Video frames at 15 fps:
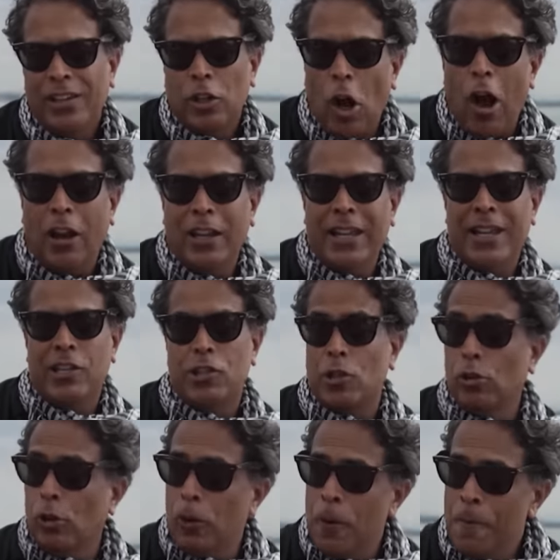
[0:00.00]
colleagues
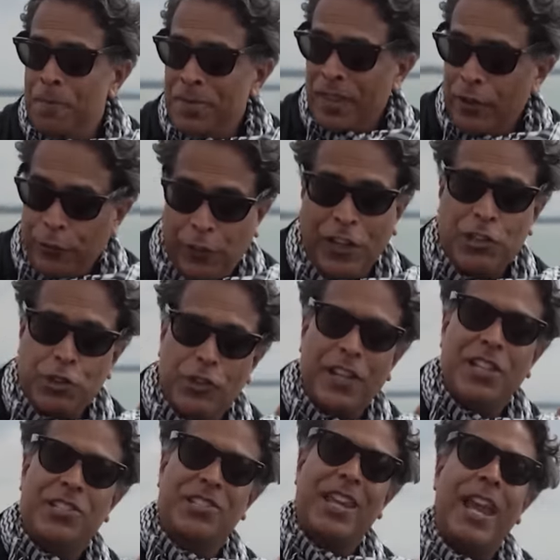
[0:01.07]
who fish
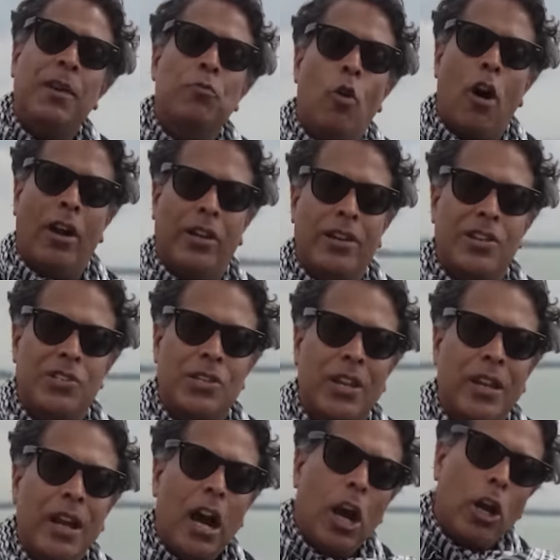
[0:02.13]
these same waters
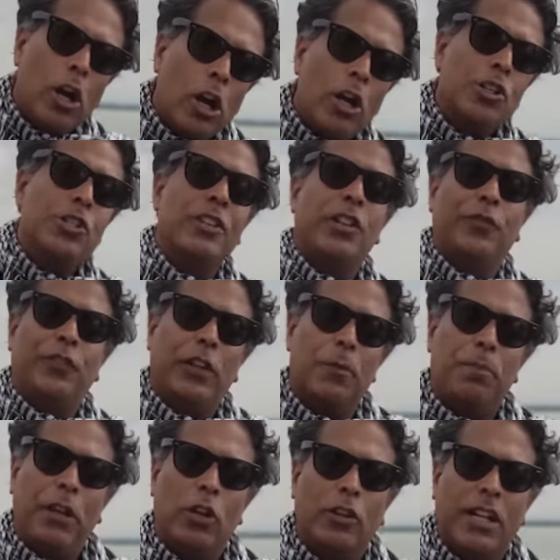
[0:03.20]
are urging the
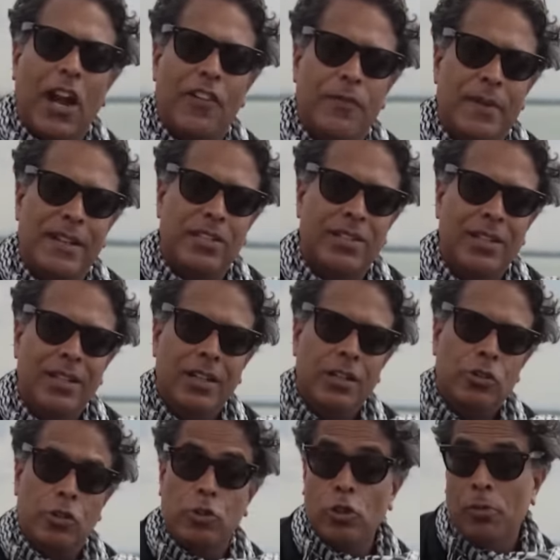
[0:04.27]
Filipino government
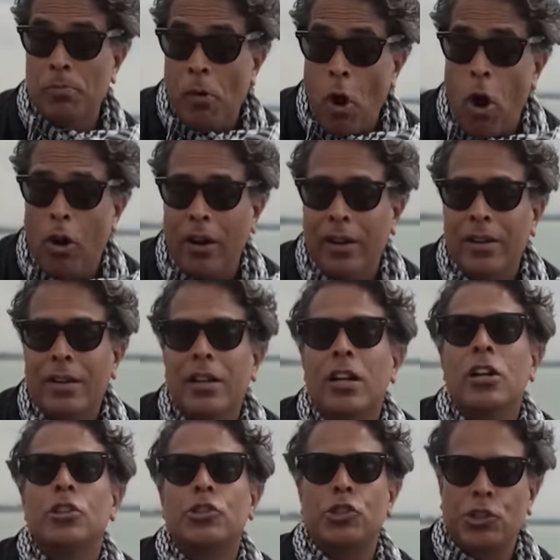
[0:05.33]
to do more
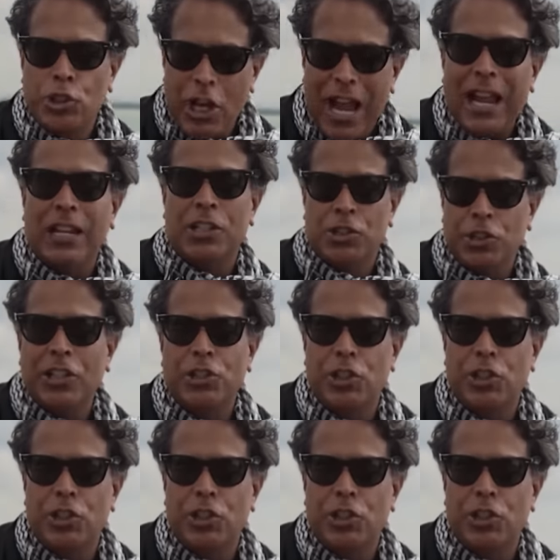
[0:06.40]
to challenge the